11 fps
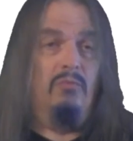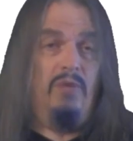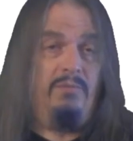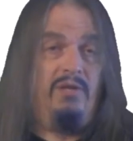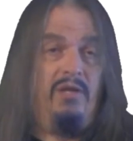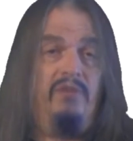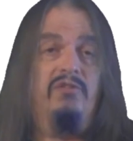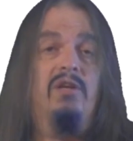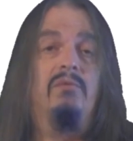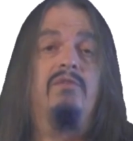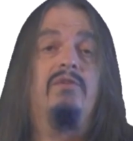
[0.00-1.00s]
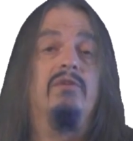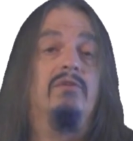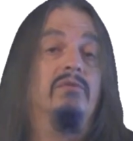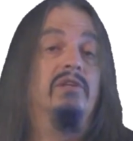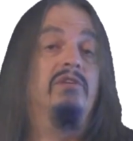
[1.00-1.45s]
Reptiles now referred
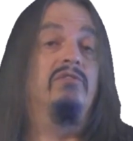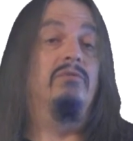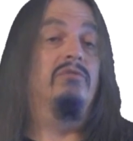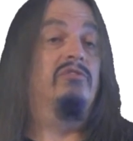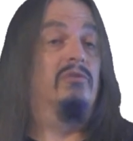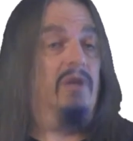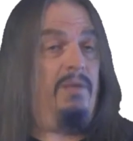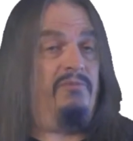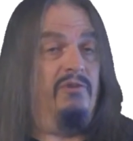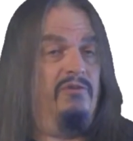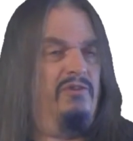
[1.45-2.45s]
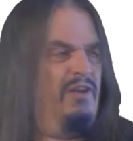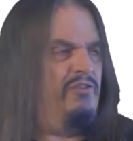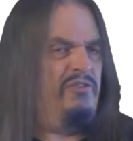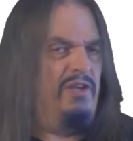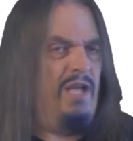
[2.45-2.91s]
only to sauropsids,
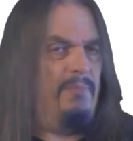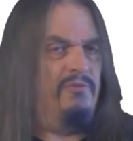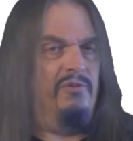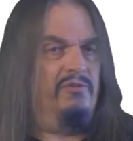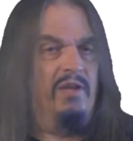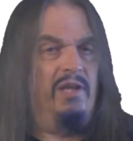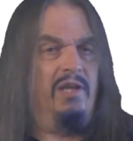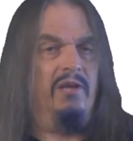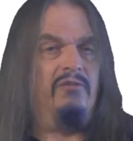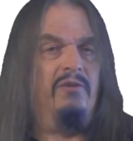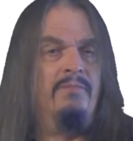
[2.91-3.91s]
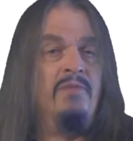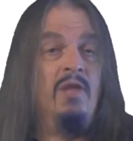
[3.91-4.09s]
not synapsids like us.